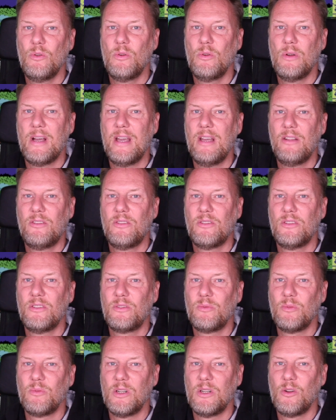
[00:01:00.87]

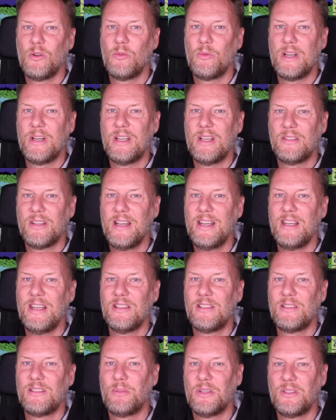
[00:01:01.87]
haters will always
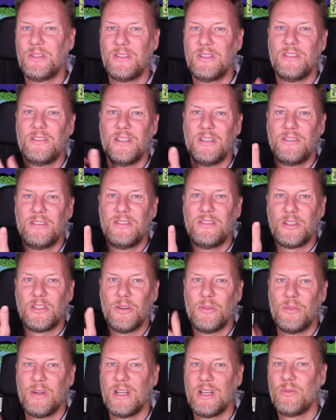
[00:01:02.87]
hate, but this is the
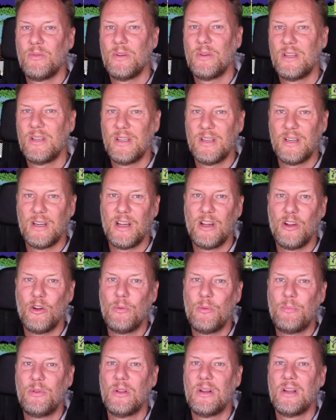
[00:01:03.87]
correct one, and I
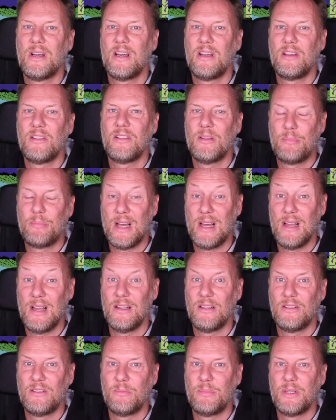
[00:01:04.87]
hope you like the
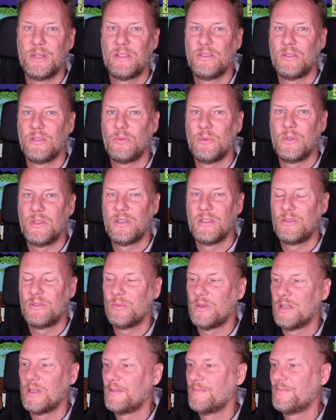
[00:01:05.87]
palette better with
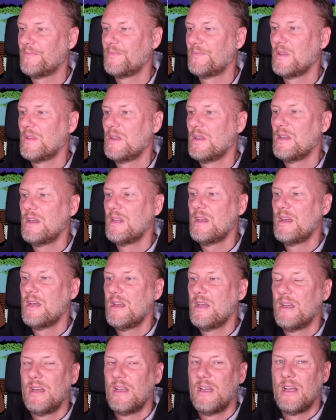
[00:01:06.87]
this one.
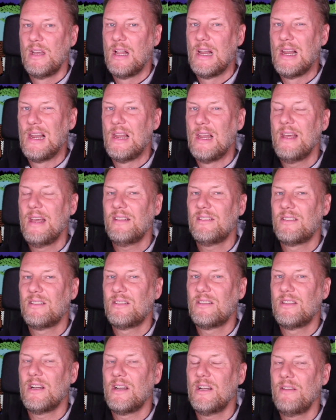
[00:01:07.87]

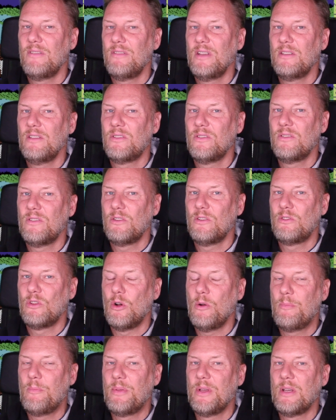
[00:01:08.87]
Let's dive into the
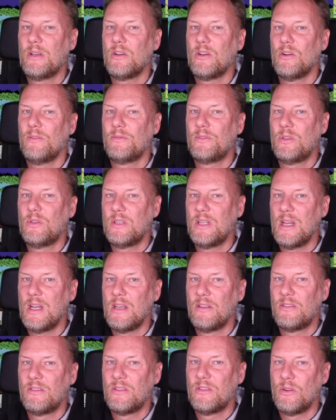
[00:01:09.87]
topic of
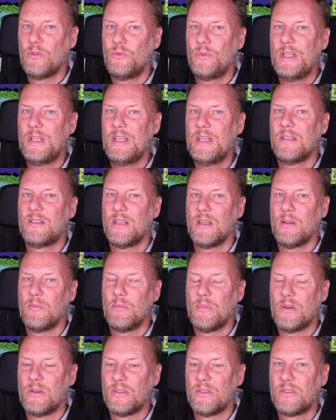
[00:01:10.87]
today, so
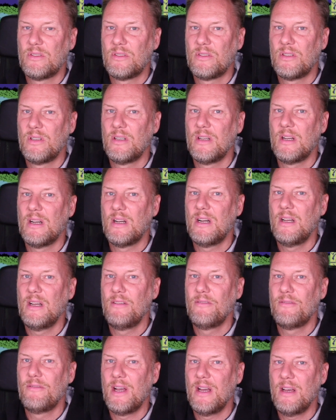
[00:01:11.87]
reassemblers.
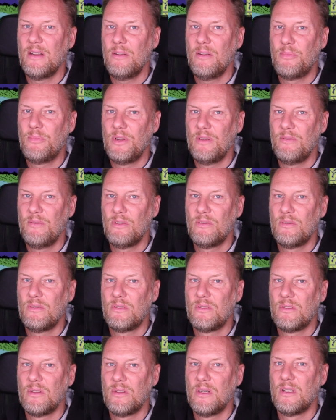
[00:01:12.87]
I've had a
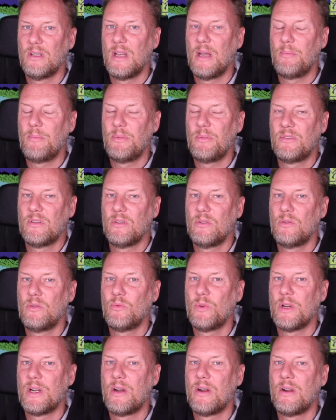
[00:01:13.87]
previous episode
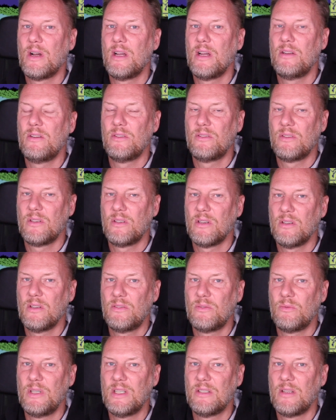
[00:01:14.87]
where I
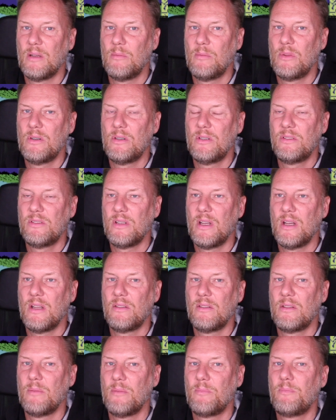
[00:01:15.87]
discussed reassemblers,
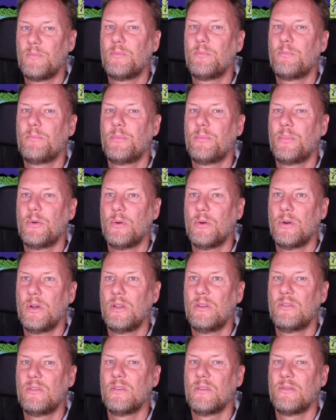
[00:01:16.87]
and the
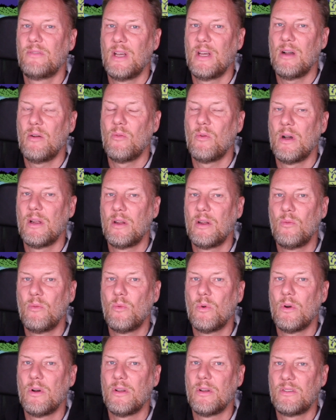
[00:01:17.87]
point of that one
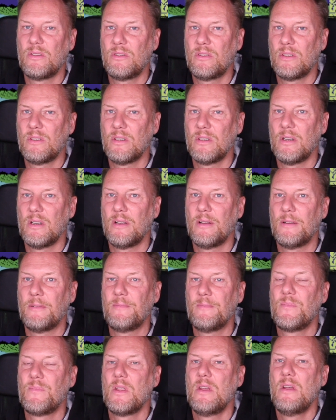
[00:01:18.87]
was
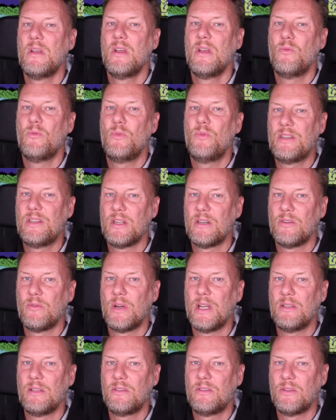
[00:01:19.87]

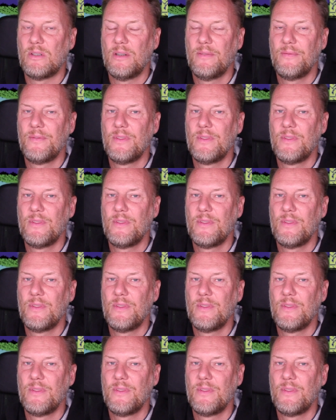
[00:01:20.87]
regenerator.